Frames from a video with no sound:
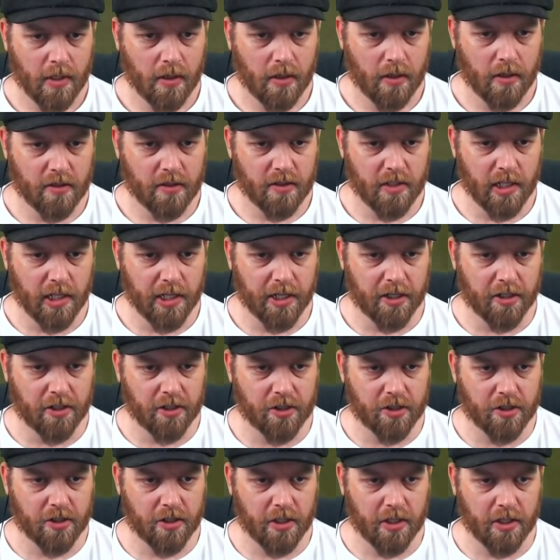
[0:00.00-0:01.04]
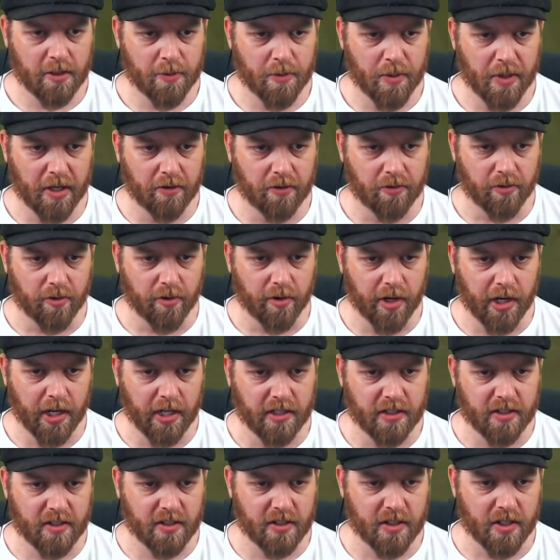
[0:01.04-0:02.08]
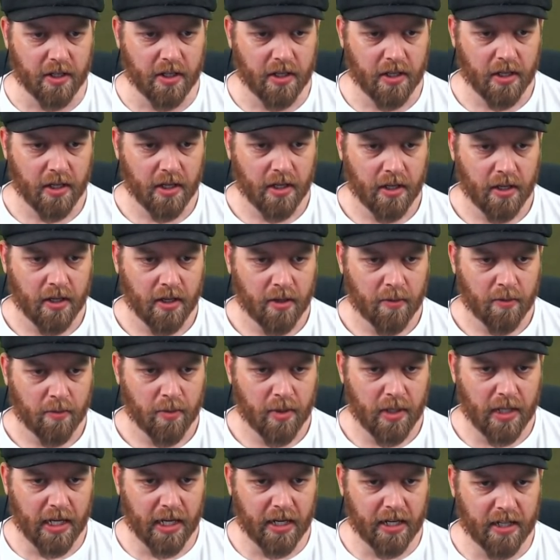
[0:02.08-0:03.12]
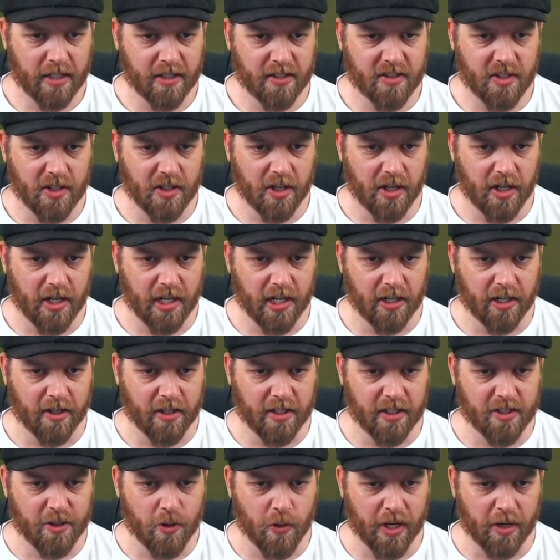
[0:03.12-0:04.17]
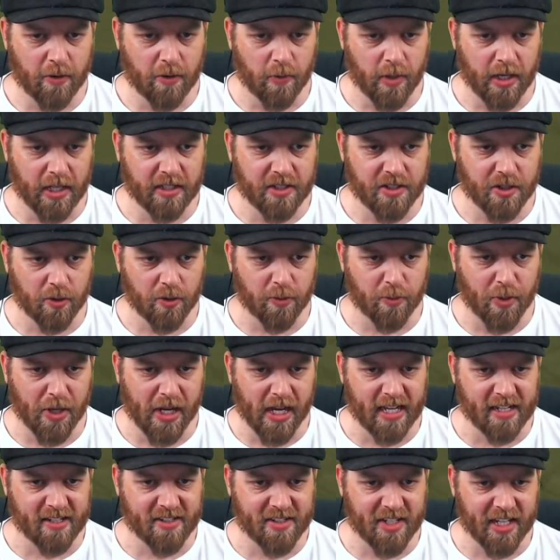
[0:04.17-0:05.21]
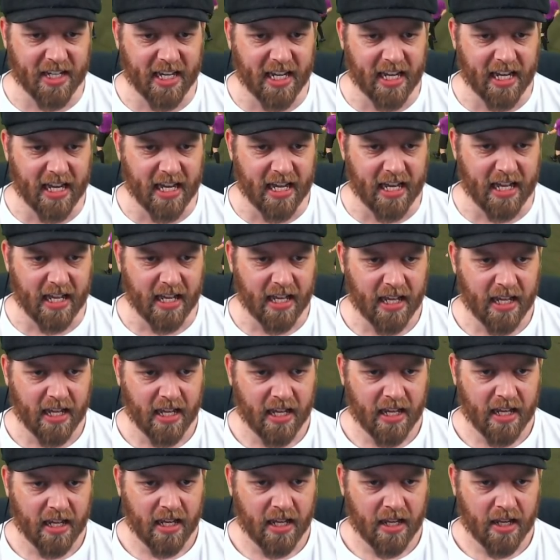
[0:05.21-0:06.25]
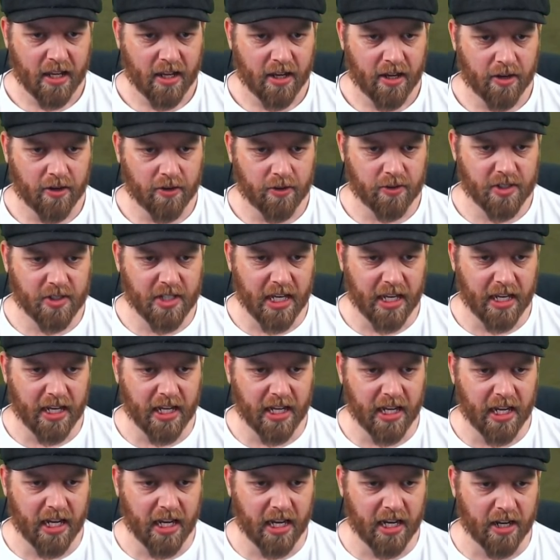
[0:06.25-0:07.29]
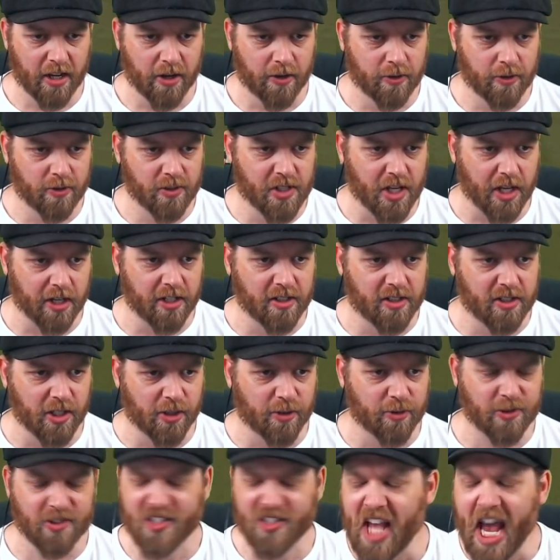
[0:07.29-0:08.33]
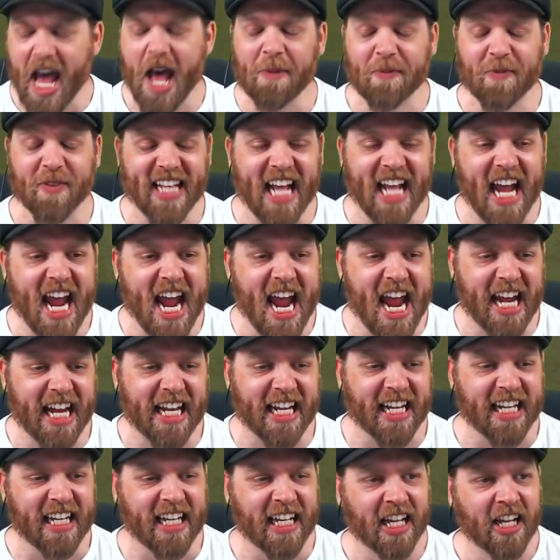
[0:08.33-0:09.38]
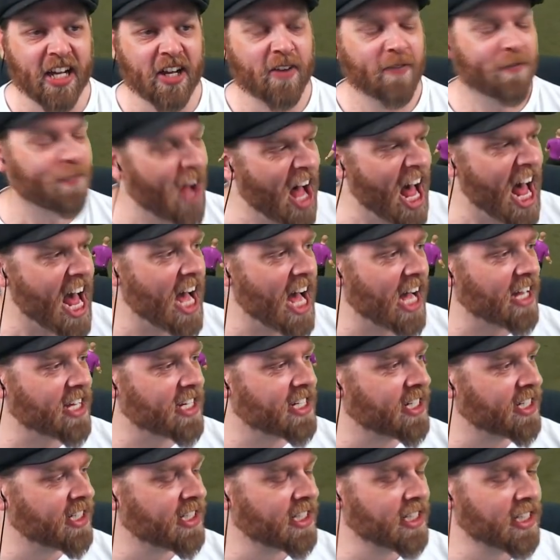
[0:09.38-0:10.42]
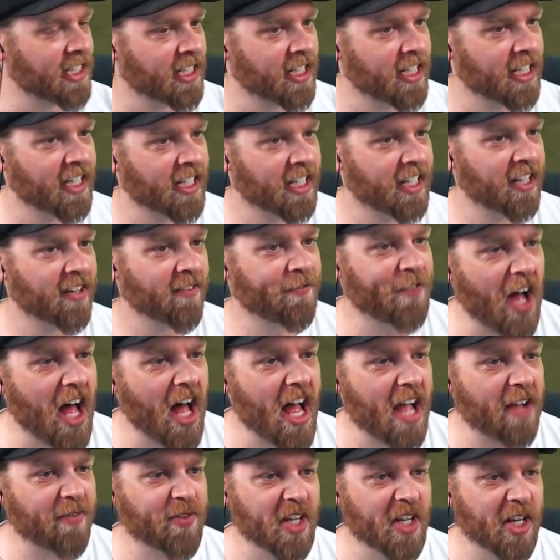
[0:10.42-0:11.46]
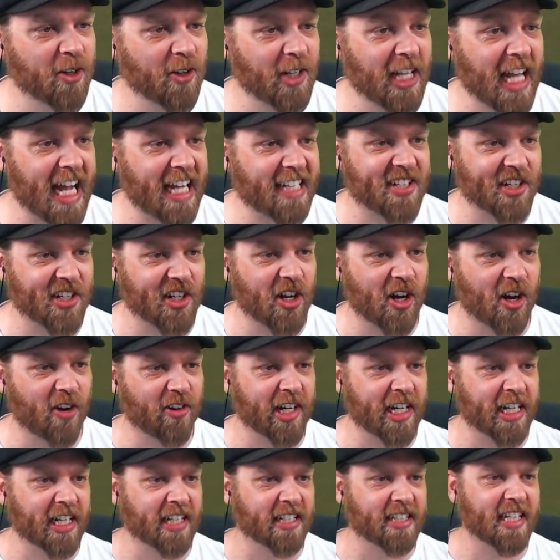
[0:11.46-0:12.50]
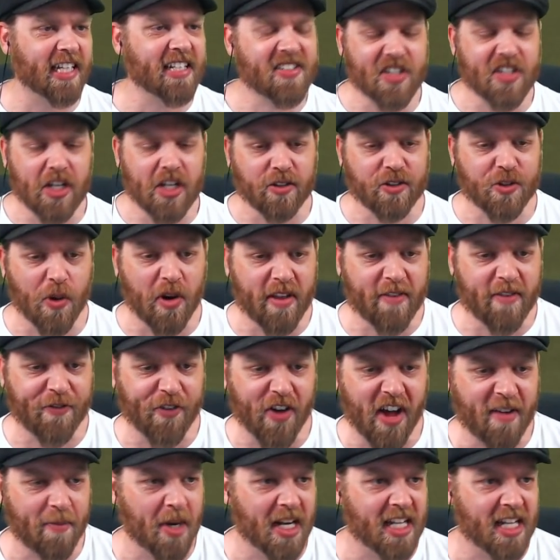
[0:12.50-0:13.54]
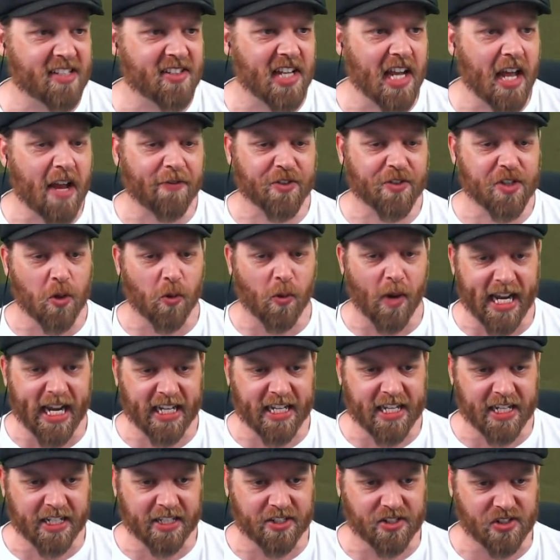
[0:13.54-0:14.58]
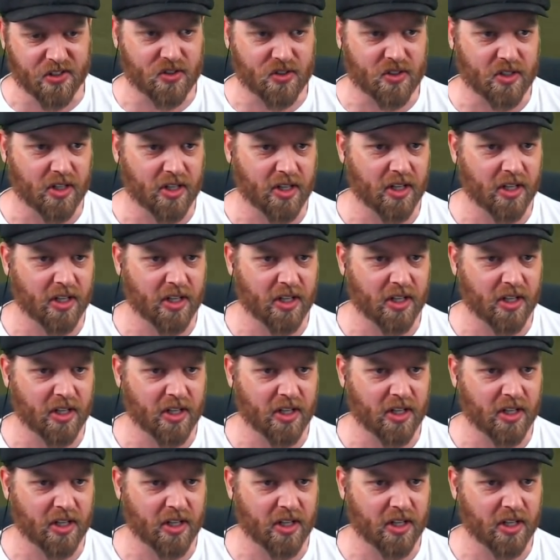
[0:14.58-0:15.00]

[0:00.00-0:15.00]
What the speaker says: Ozilish has been rinsed. Played inside. Look at this quick 1-2 passing here. Who's getting in? Who's going to do something? Fuck! 5-0 Leyton Orient. There's still 25 minutes left, you wankers.